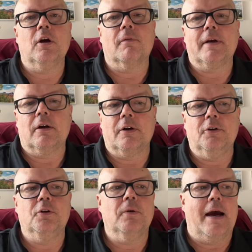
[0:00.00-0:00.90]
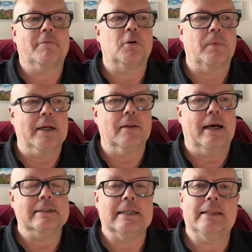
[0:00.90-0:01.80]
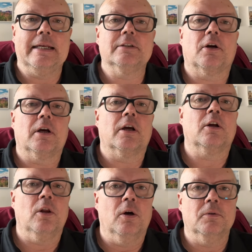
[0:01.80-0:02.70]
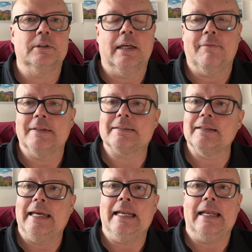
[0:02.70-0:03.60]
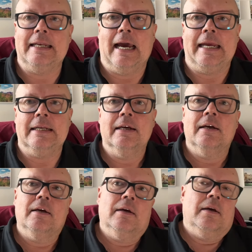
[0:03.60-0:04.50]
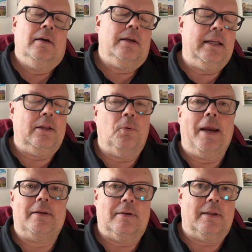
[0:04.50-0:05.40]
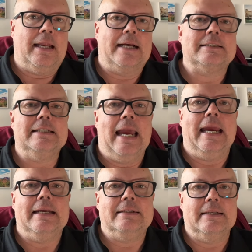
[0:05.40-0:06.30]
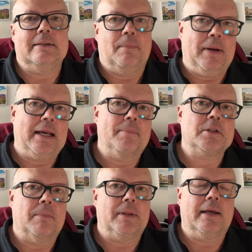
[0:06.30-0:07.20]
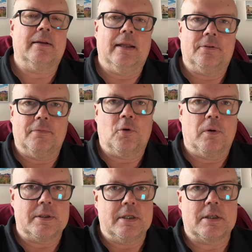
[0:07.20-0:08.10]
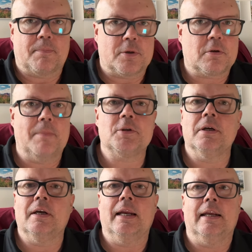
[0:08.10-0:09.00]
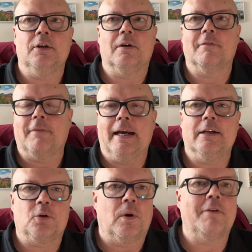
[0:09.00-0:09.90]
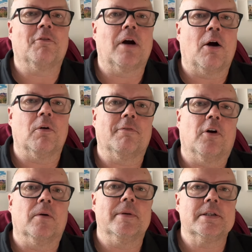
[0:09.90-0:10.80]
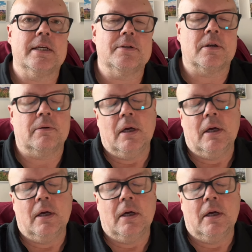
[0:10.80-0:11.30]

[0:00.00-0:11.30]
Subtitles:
over here, you do have to realize that things are going to close. And if it's late at night, you need to wait till the next day to pick up something, unless, of course, it's a prescription and you can find a 24-hour pharmacy. So